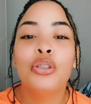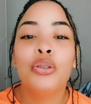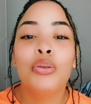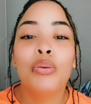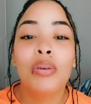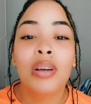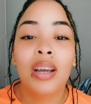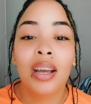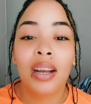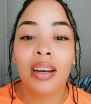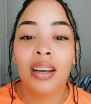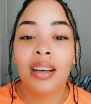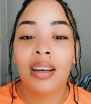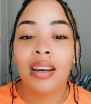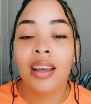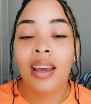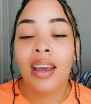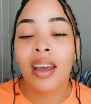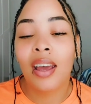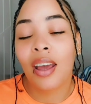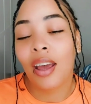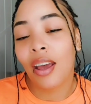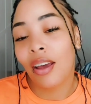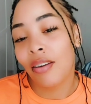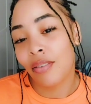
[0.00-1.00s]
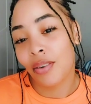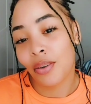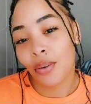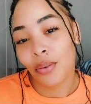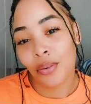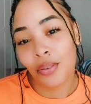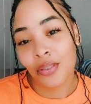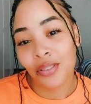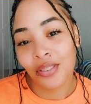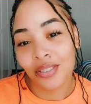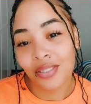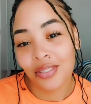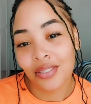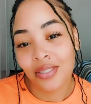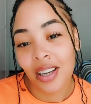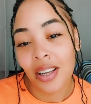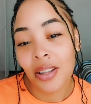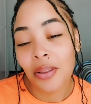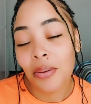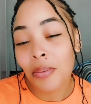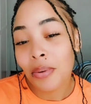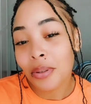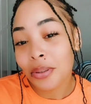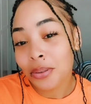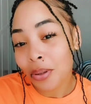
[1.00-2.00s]
You can have it all.
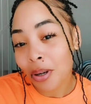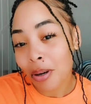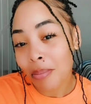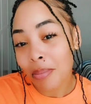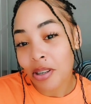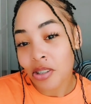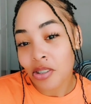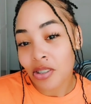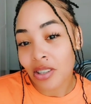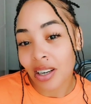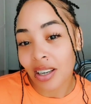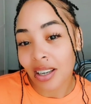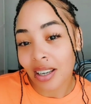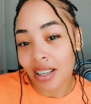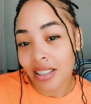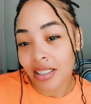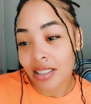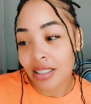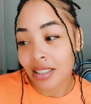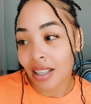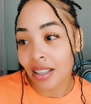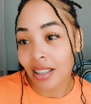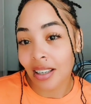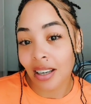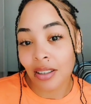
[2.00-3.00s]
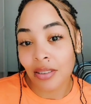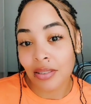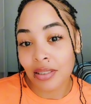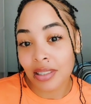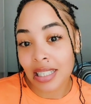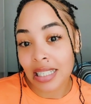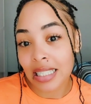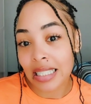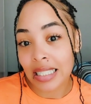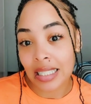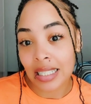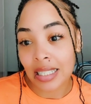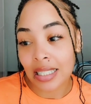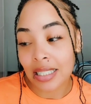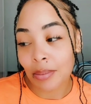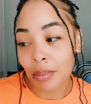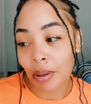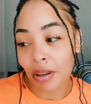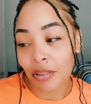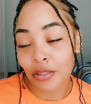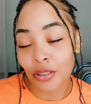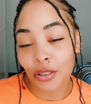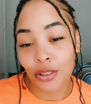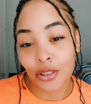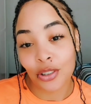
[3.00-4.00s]
And then we'll talk about shrinkage and how
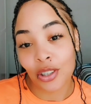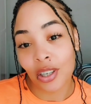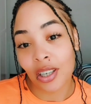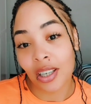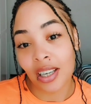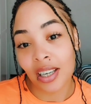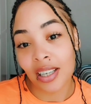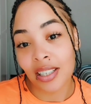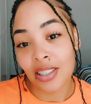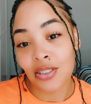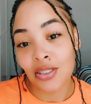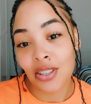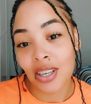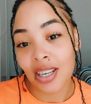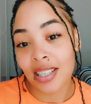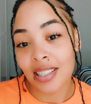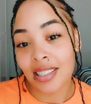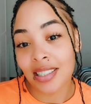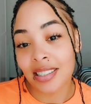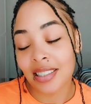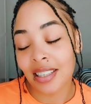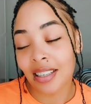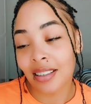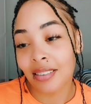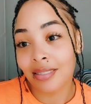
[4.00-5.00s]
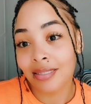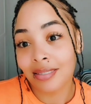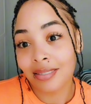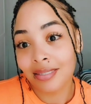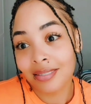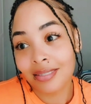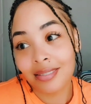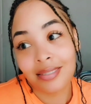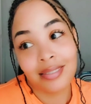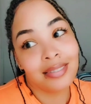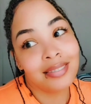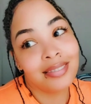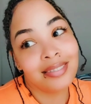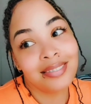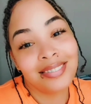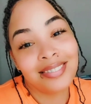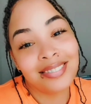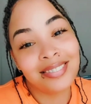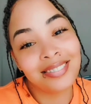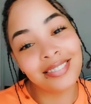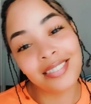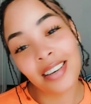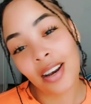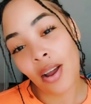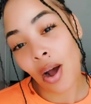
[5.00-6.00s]
disrespectful shrinkage is and
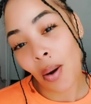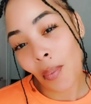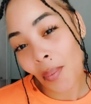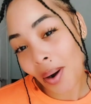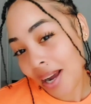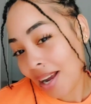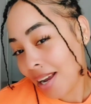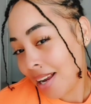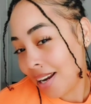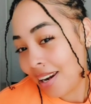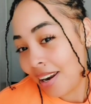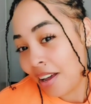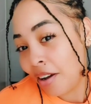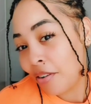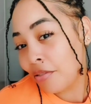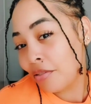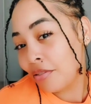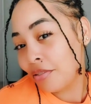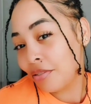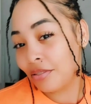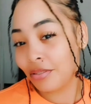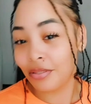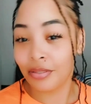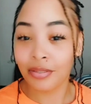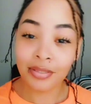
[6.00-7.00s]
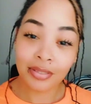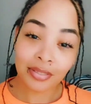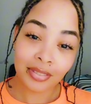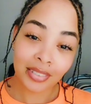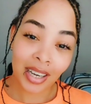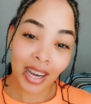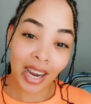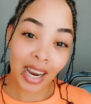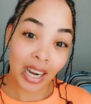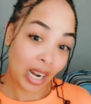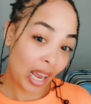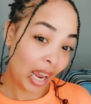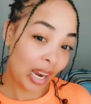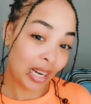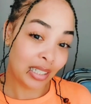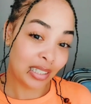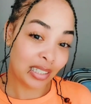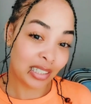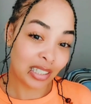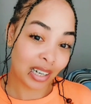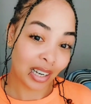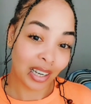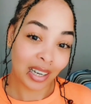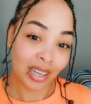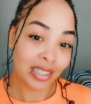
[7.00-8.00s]
why I love and
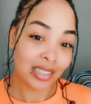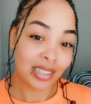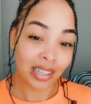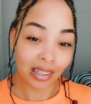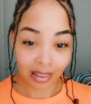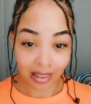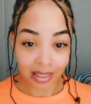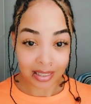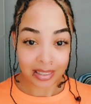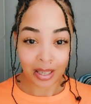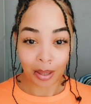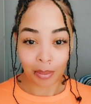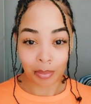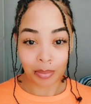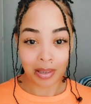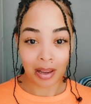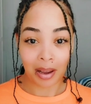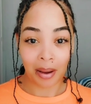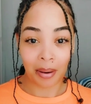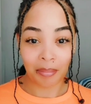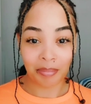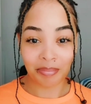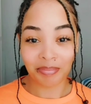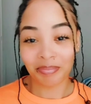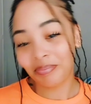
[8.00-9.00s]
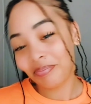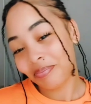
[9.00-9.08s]
hate shrinkage at the same time.